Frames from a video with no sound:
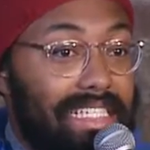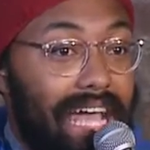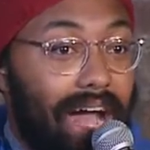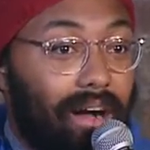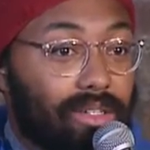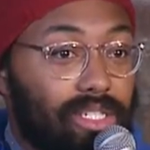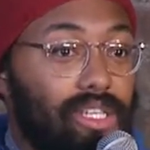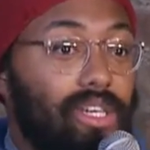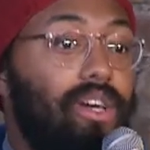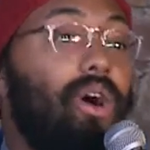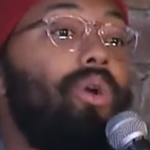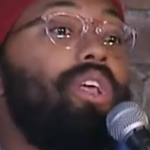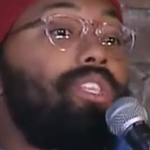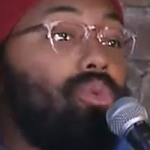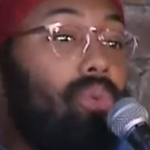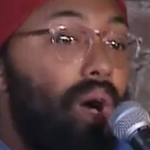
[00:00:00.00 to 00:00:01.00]
house. You go
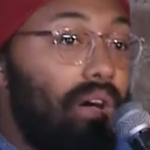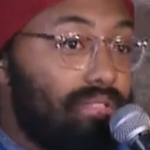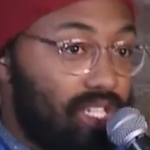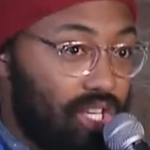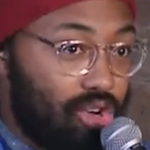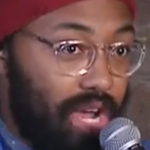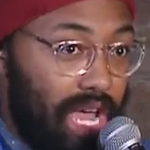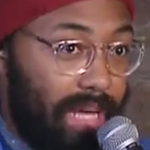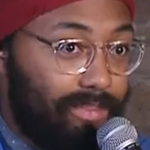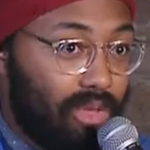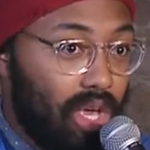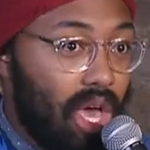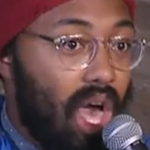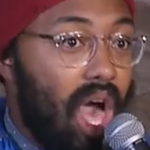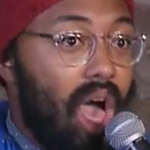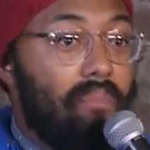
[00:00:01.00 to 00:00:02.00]
to 12th Street.
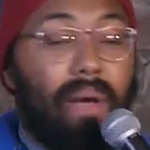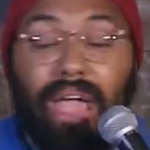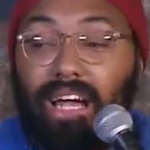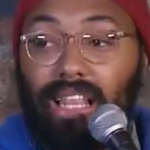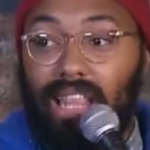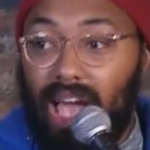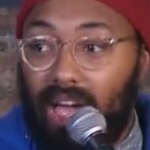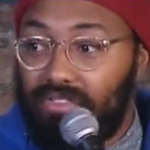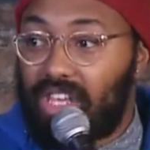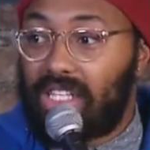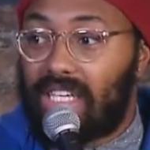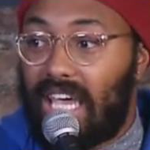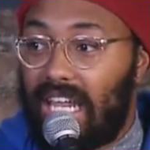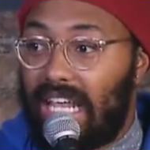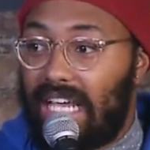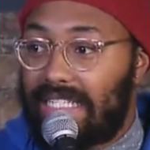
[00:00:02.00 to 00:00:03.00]
Make a left at
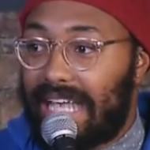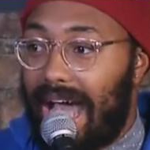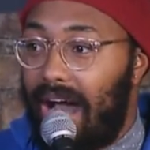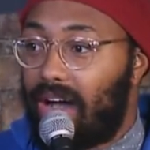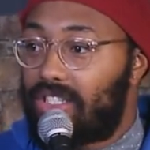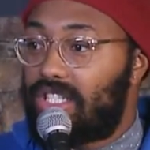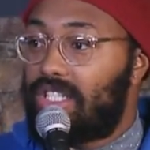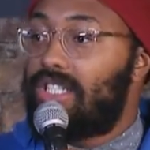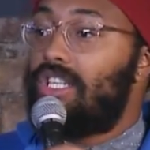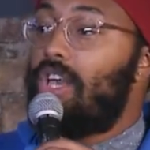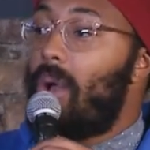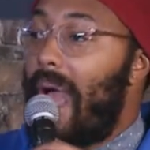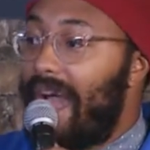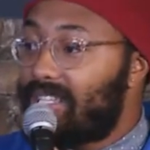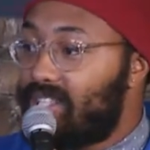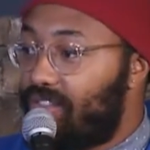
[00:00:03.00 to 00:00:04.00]
Kenny's house. You
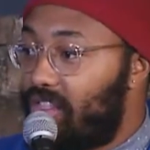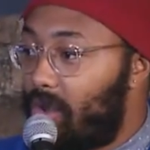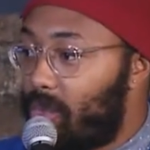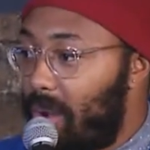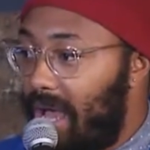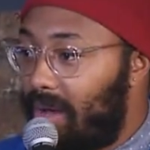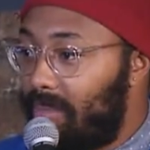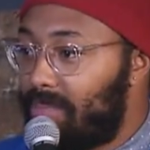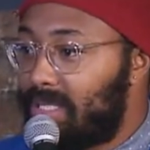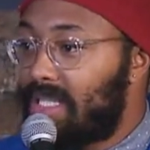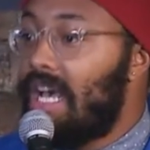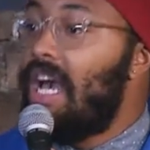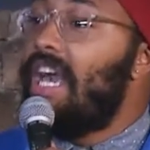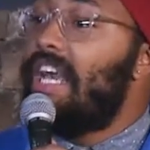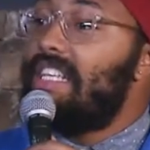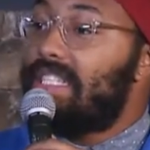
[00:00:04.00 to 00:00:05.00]
ask for the ribs.
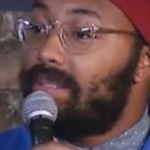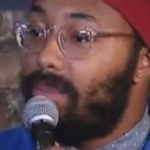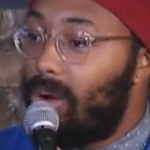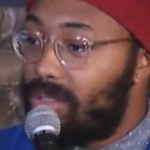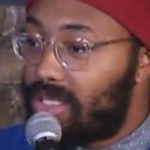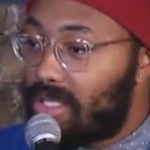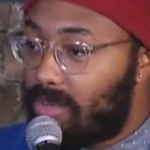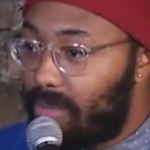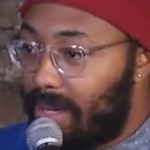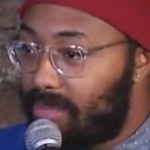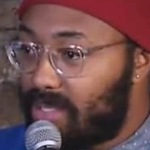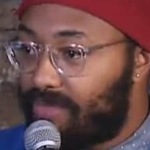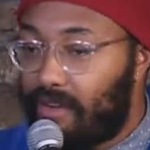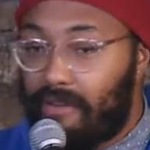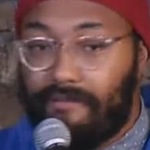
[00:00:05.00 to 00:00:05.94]
He smokes the ribs for